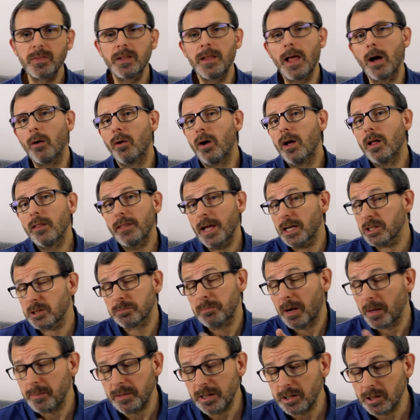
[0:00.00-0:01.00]
Now,
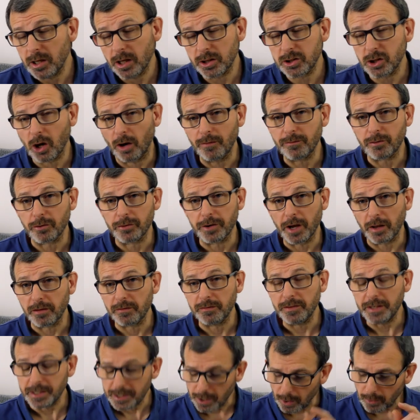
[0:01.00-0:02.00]
that's maybe a time for
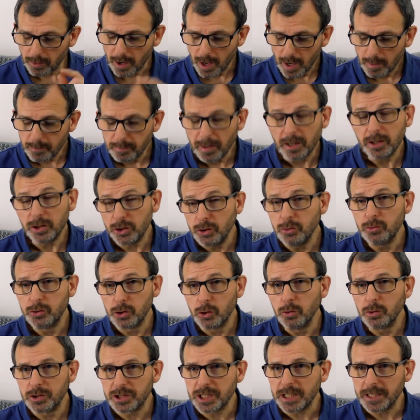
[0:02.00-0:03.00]
another video, but you
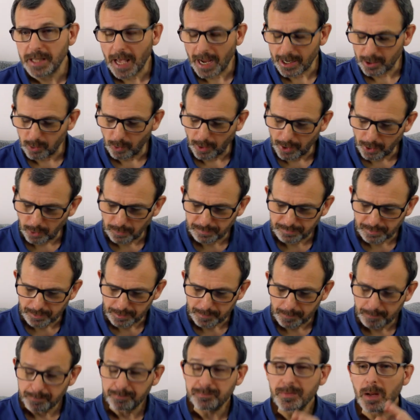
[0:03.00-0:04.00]
do see that quite
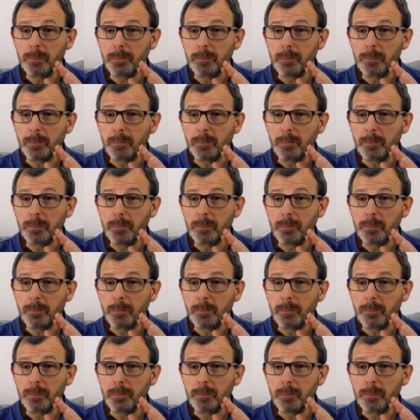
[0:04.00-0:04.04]
often.